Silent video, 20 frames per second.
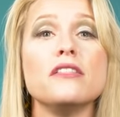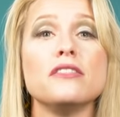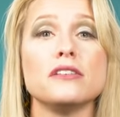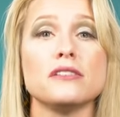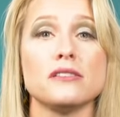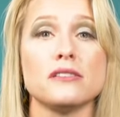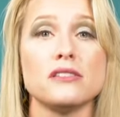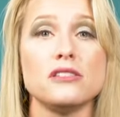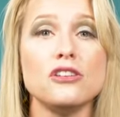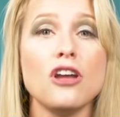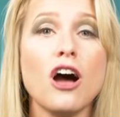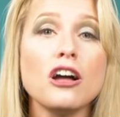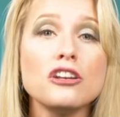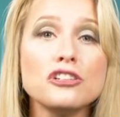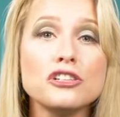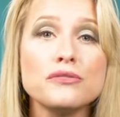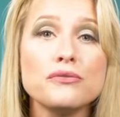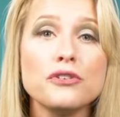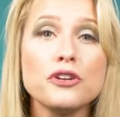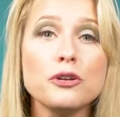This is not
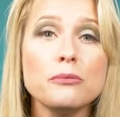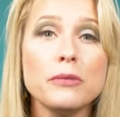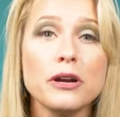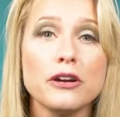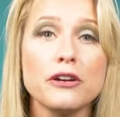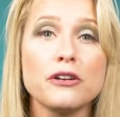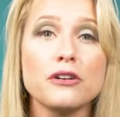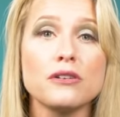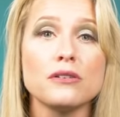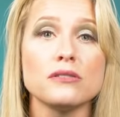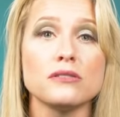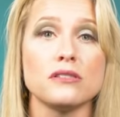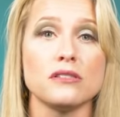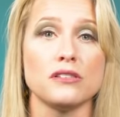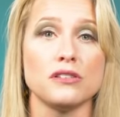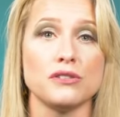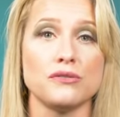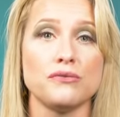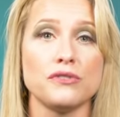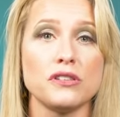just for you married girls.
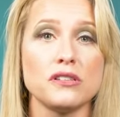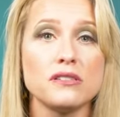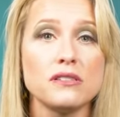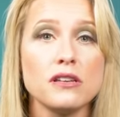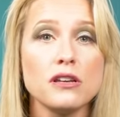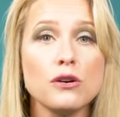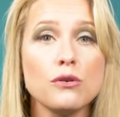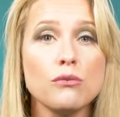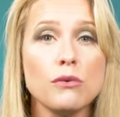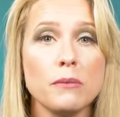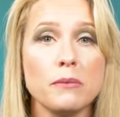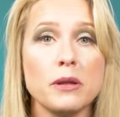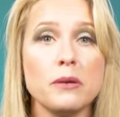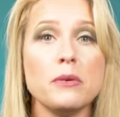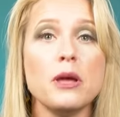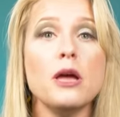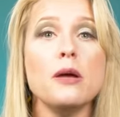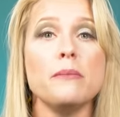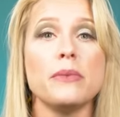This is for the single women